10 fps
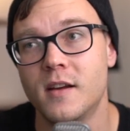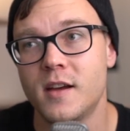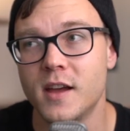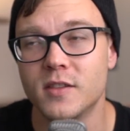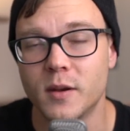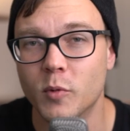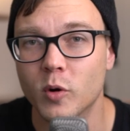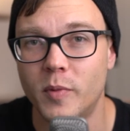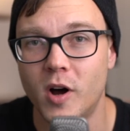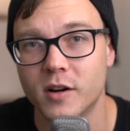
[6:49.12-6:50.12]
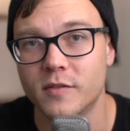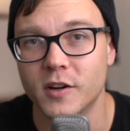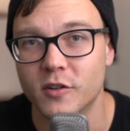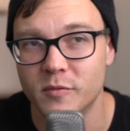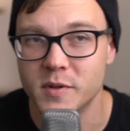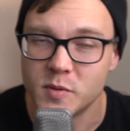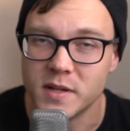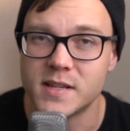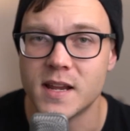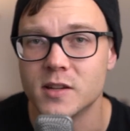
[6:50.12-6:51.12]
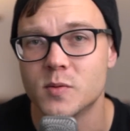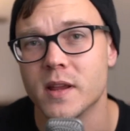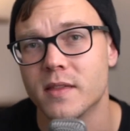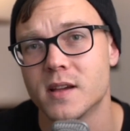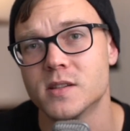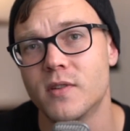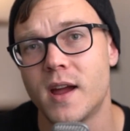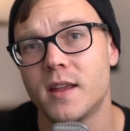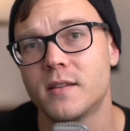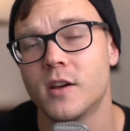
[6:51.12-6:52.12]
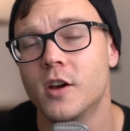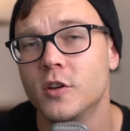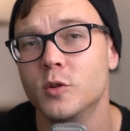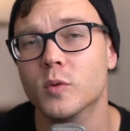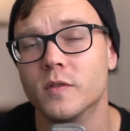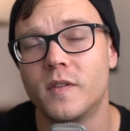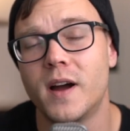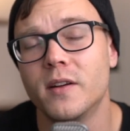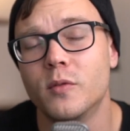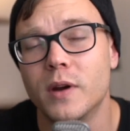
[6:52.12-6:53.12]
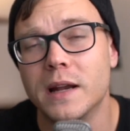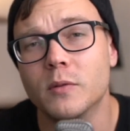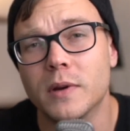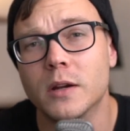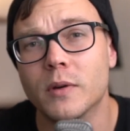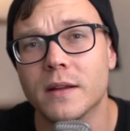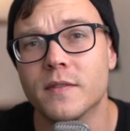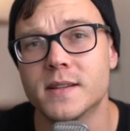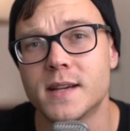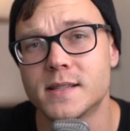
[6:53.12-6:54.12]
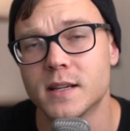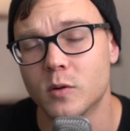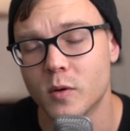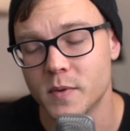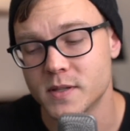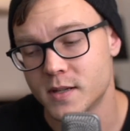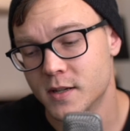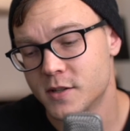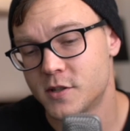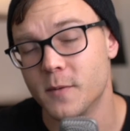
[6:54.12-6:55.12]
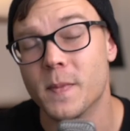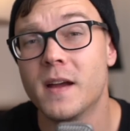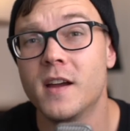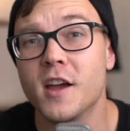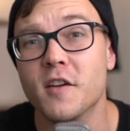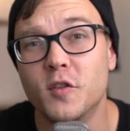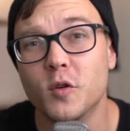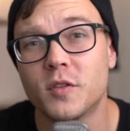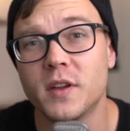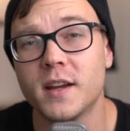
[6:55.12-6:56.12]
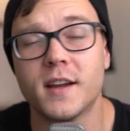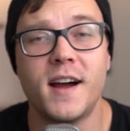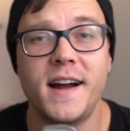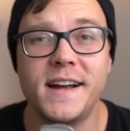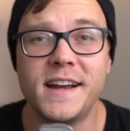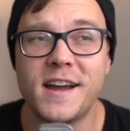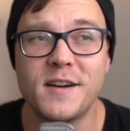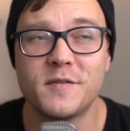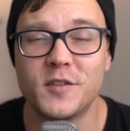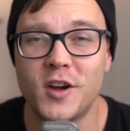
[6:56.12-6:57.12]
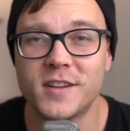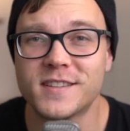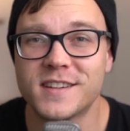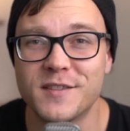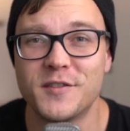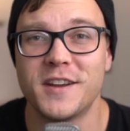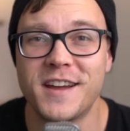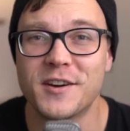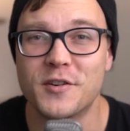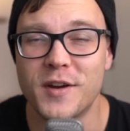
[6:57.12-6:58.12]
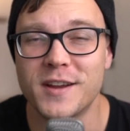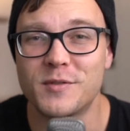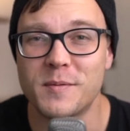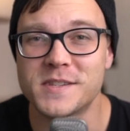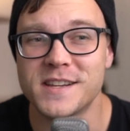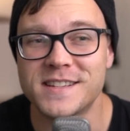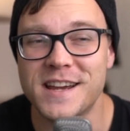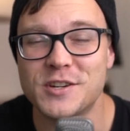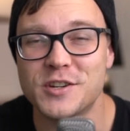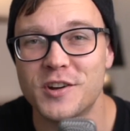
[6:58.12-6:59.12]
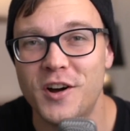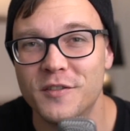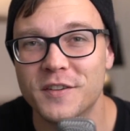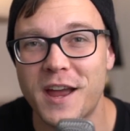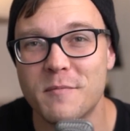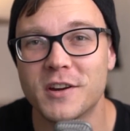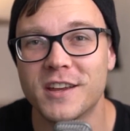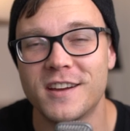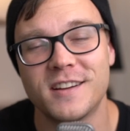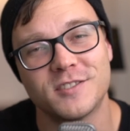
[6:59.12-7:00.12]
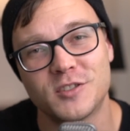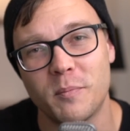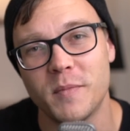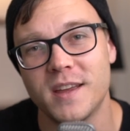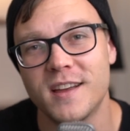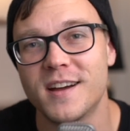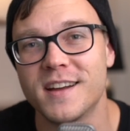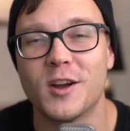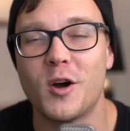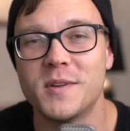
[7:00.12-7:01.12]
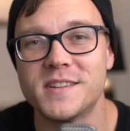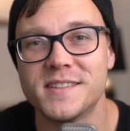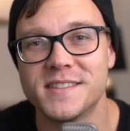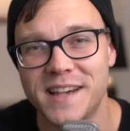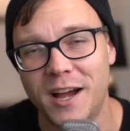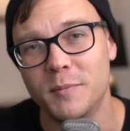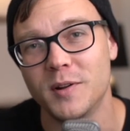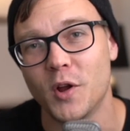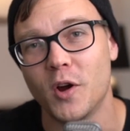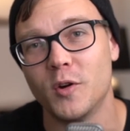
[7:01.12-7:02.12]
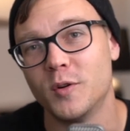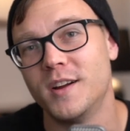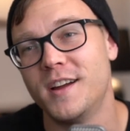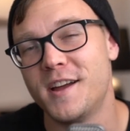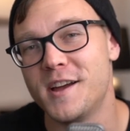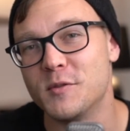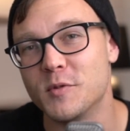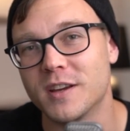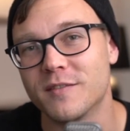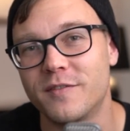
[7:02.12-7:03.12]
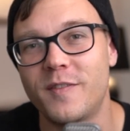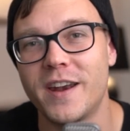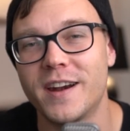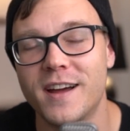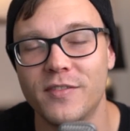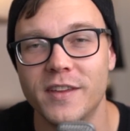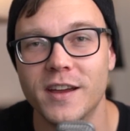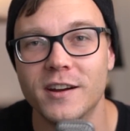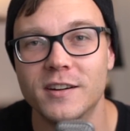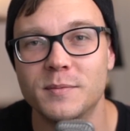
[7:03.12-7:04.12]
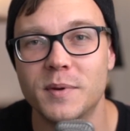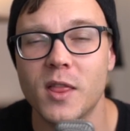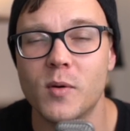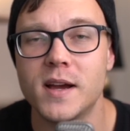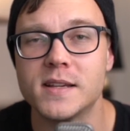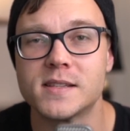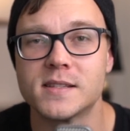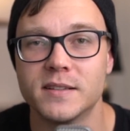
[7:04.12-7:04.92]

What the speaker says: in that ballpark figure of between 10 and 20,000 Rand. You will find really, really, really fantastic equipment. So if you think I have not given a great representation of camera gear, drop me a comment down below and we can fight it out there. But otherwise, till